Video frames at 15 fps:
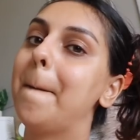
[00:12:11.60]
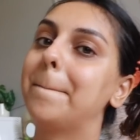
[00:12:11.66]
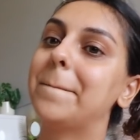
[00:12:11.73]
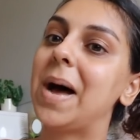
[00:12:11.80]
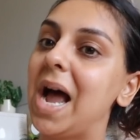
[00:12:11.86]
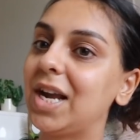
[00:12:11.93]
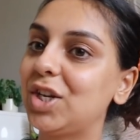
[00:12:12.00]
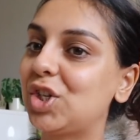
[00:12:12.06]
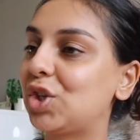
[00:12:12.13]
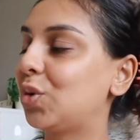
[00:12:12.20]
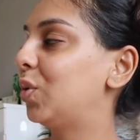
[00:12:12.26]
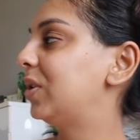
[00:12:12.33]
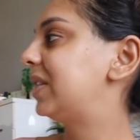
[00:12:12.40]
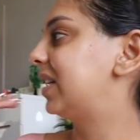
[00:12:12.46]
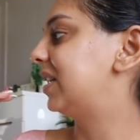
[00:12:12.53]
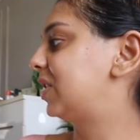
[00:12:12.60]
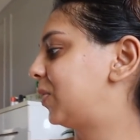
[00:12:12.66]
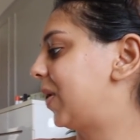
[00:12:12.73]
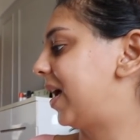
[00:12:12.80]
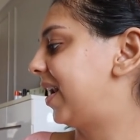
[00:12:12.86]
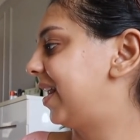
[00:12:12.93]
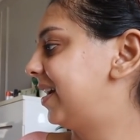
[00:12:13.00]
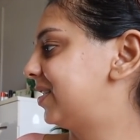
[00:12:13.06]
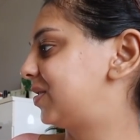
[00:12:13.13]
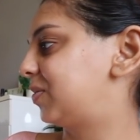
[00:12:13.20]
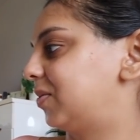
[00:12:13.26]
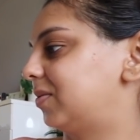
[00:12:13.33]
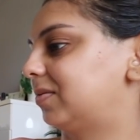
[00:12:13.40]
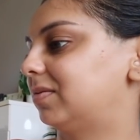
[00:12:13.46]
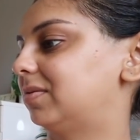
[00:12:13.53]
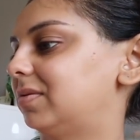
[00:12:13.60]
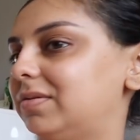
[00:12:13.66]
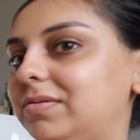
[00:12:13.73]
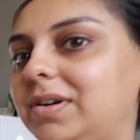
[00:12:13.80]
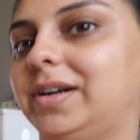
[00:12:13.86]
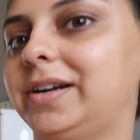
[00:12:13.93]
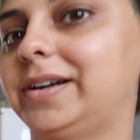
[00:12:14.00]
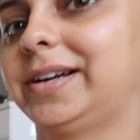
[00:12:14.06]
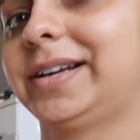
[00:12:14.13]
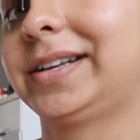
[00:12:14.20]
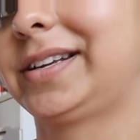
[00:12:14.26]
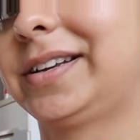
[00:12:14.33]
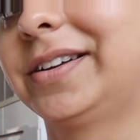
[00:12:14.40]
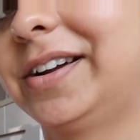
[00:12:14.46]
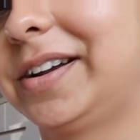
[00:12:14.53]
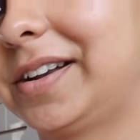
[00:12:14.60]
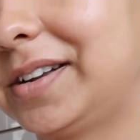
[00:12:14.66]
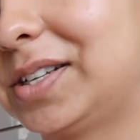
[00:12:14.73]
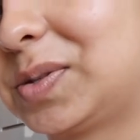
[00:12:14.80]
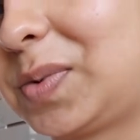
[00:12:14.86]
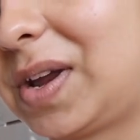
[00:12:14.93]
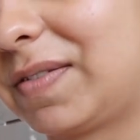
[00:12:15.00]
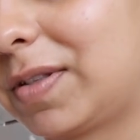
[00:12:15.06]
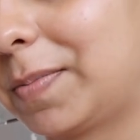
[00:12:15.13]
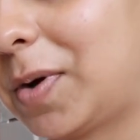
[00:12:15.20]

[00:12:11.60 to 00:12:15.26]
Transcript: my shoots as well as... Alright, here it is. We have the